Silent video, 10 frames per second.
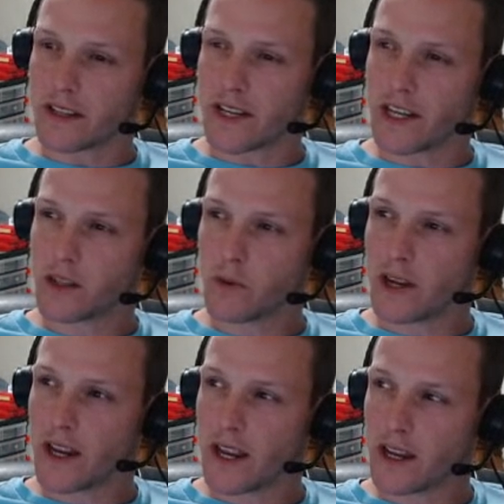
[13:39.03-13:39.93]

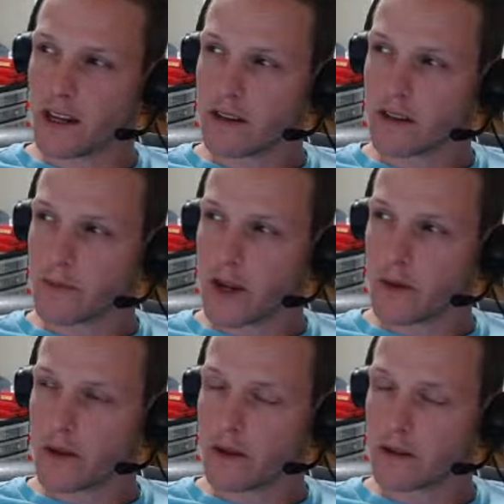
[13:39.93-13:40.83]
T28
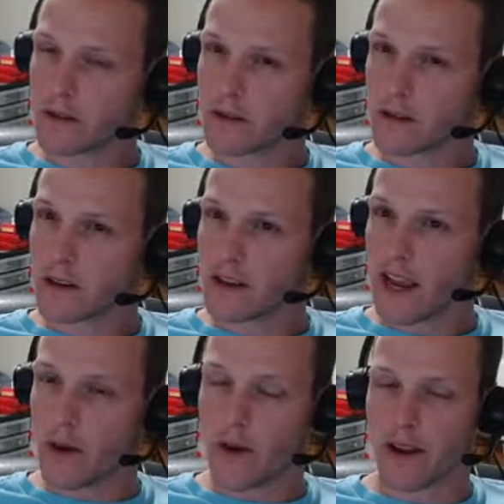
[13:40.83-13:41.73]
maybe?
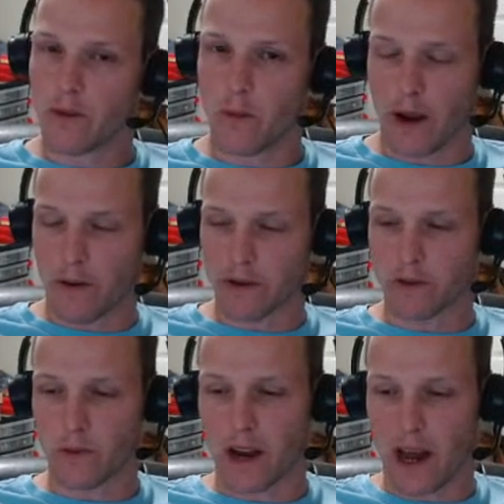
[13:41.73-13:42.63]
Anyway, when I
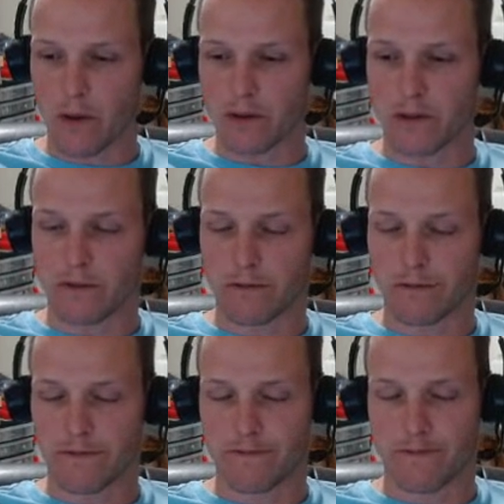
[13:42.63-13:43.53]
would
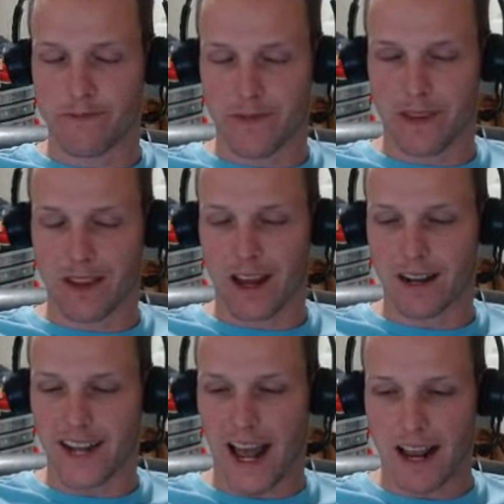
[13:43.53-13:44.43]
kind
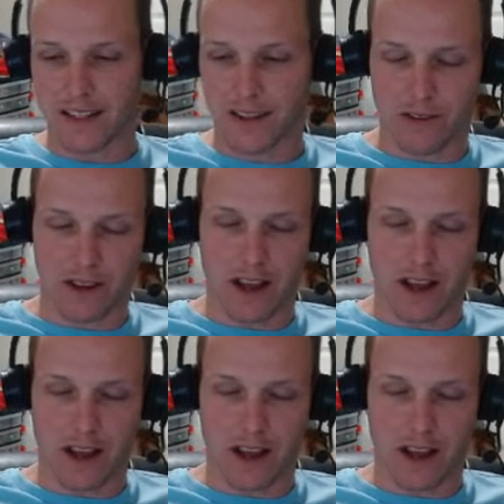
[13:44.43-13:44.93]
of taxi it on the